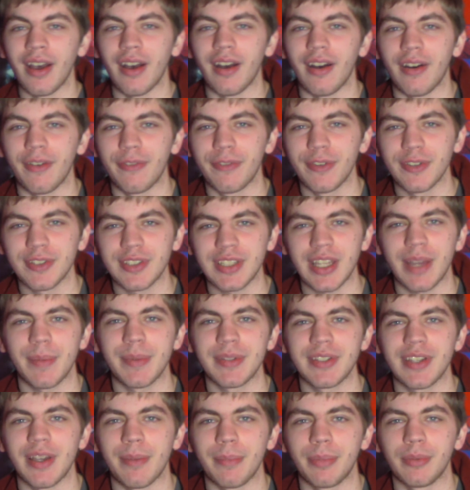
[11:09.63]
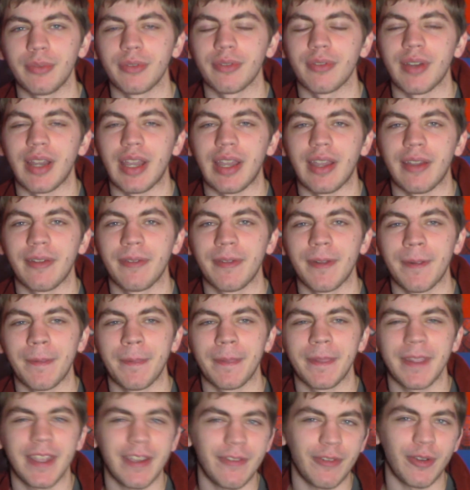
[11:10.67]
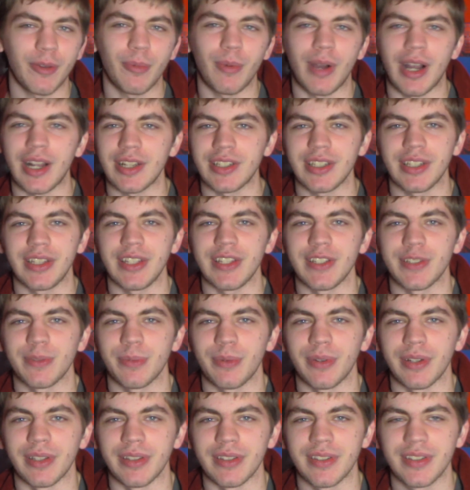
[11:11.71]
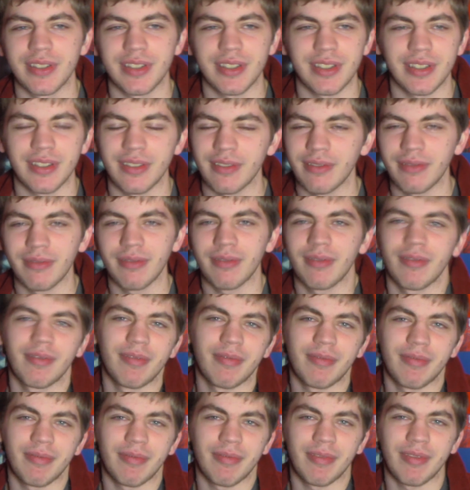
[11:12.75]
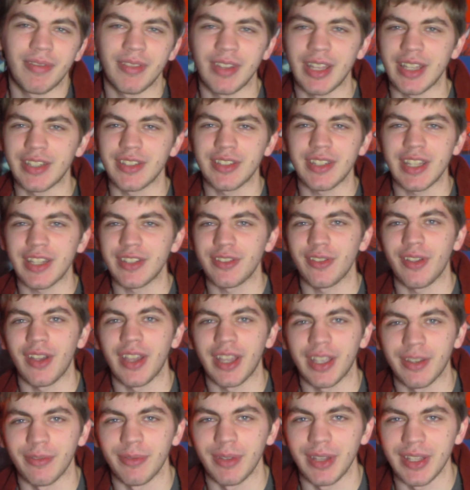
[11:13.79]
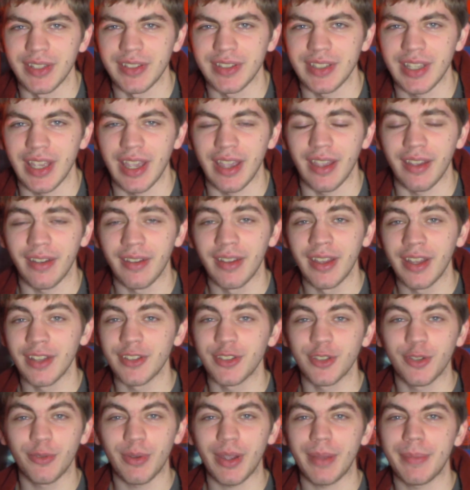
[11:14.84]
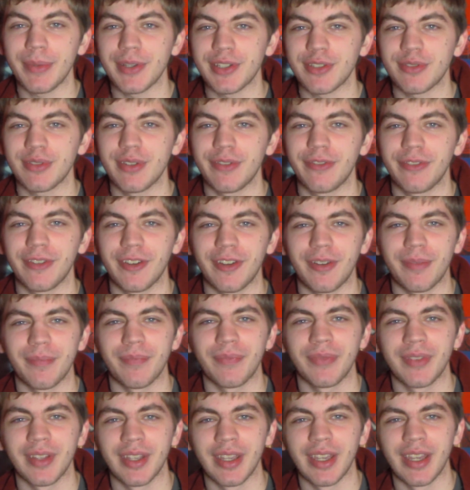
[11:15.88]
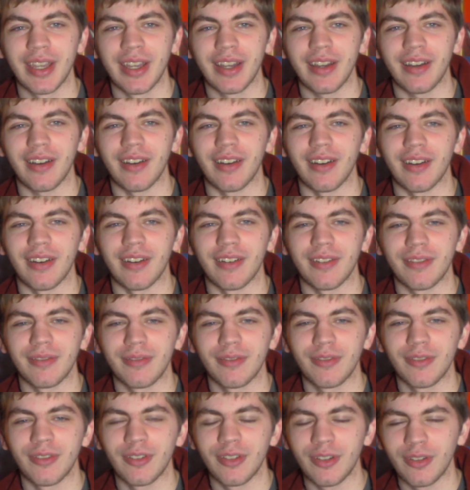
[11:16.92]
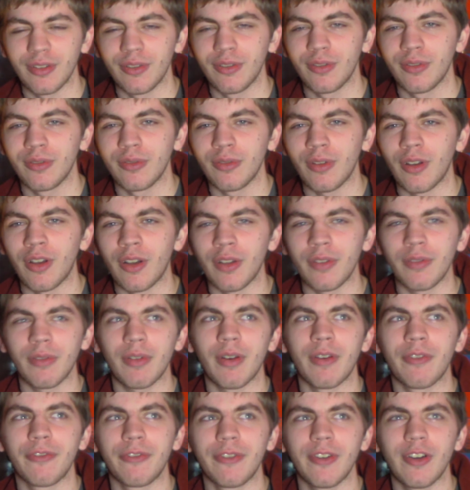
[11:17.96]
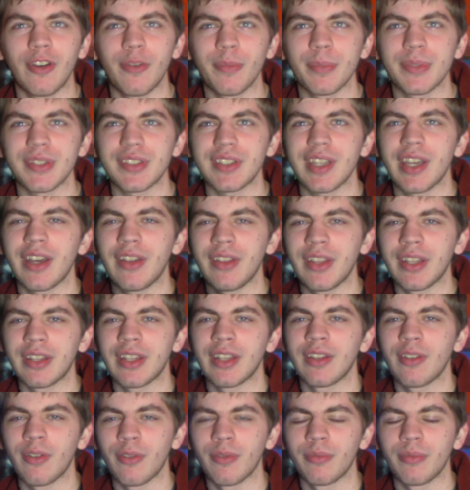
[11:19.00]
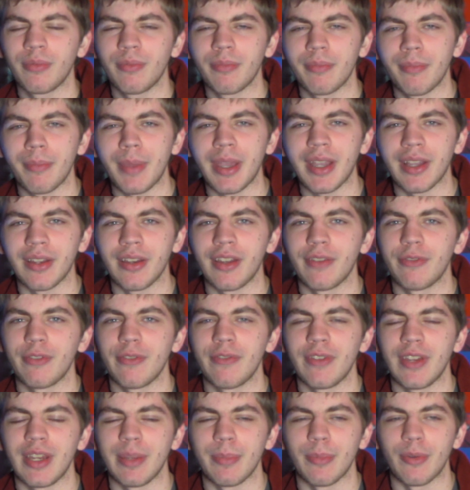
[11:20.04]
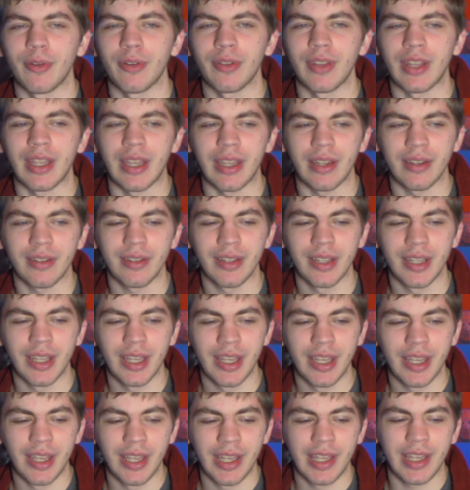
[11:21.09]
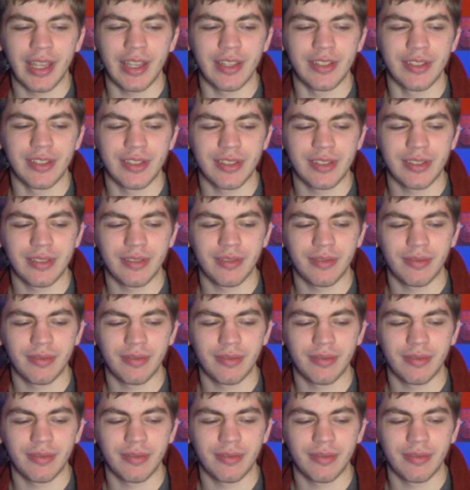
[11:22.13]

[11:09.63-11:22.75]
First time it's on Blu-ray. Give it a watch at least once. That's all I can really say. It's a great mystery film. A film style that they don't make enough of anymore. That is,